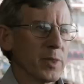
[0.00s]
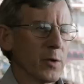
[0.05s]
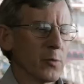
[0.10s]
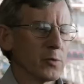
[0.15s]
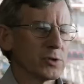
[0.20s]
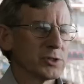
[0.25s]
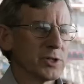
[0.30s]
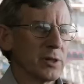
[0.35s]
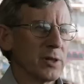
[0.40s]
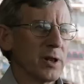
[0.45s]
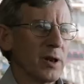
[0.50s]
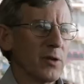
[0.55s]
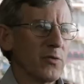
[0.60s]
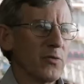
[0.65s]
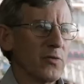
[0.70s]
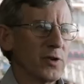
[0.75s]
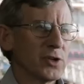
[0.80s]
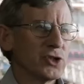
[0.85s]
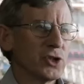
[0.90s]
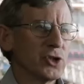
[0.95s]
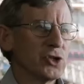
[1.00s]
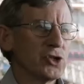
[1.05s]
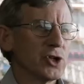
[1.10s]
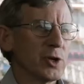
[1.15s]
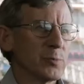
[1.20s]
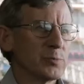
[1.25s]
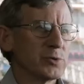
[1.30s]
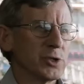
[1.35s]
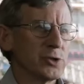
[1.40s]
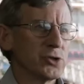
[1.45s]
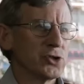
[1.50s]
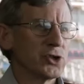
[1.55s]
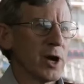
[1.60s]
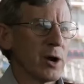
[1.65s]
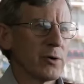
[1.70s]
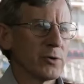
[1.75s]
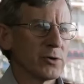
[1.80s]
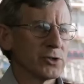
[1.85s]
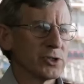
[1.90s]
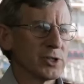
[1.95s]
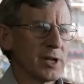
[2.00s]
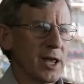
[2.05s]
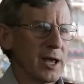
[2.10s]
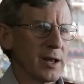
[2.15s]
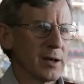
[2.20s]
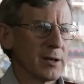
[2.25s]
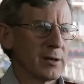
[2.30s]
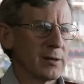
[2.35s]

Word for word: there was a little fish and chips and chowder stand.